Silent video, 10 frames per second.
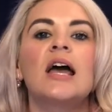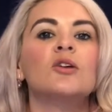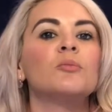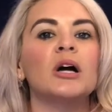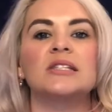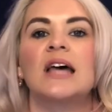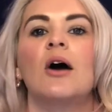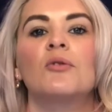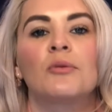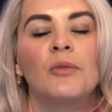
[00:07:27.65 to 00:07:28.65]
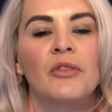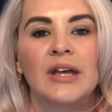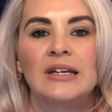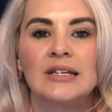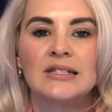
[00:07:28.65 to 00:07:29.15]
You might tell them that
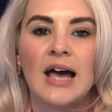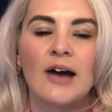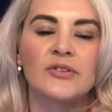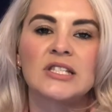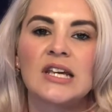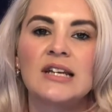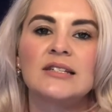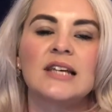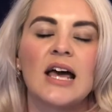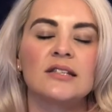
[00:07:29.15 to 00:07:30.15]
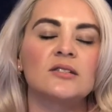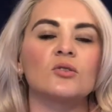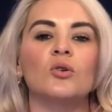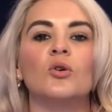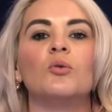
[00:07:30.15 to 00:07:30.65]
they need to have a skin test
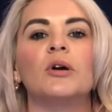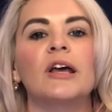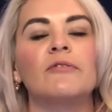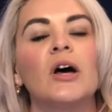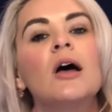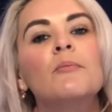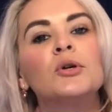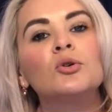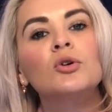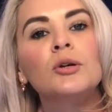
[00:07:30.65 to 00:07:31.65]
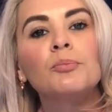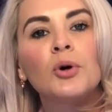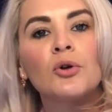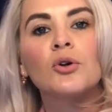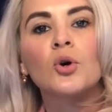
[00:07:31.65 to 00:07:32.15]
or whatever, but you're going to
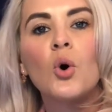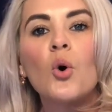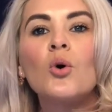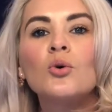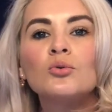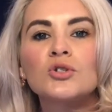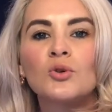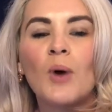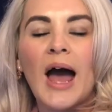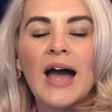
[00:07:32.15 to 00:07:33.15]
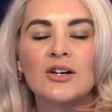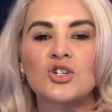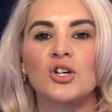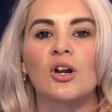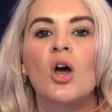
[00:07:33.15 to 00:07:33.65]
put the call to
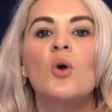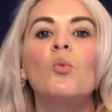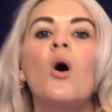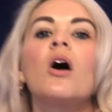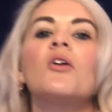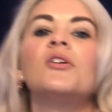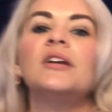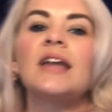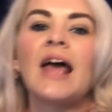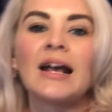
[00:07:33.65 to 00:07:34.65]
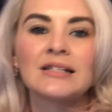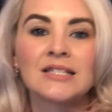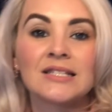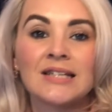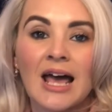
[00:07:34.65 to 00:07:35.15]
action. What are the next
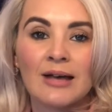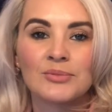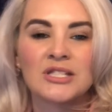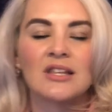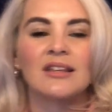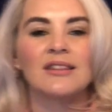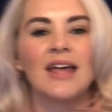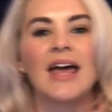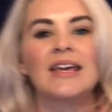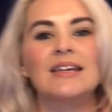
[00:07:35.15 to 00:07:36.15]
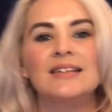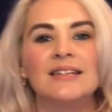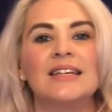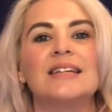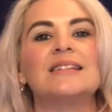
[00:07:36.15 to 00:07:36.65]
steps that they
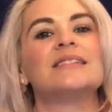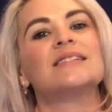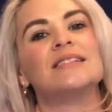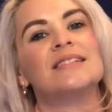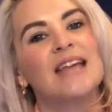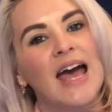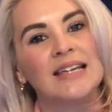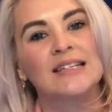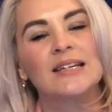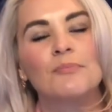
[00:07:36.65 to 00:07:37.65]
need to take?